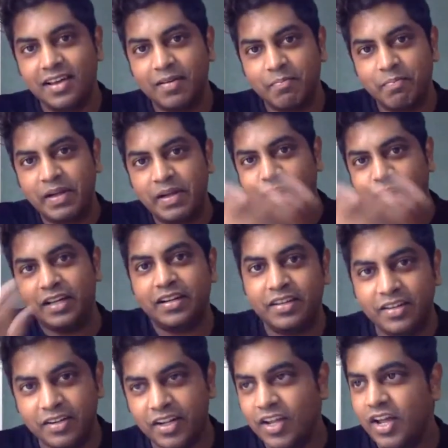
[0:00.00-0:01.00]
better
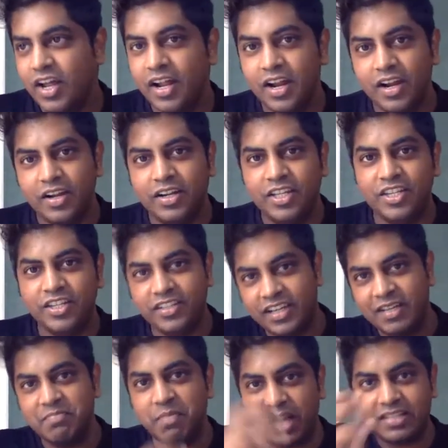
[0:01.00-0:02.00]

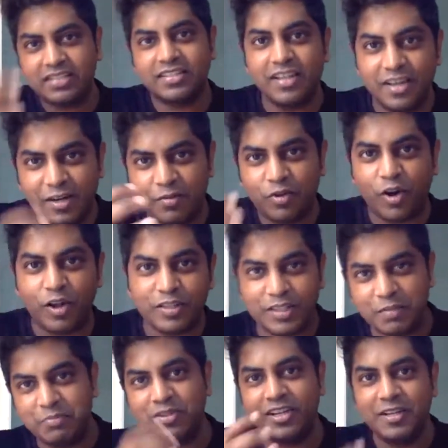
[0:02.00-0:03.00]
digitally mastered,
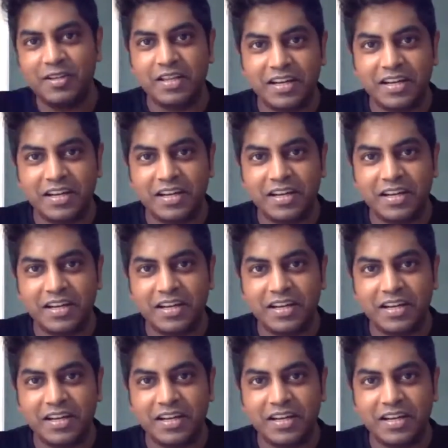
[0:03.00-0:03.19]
conceptually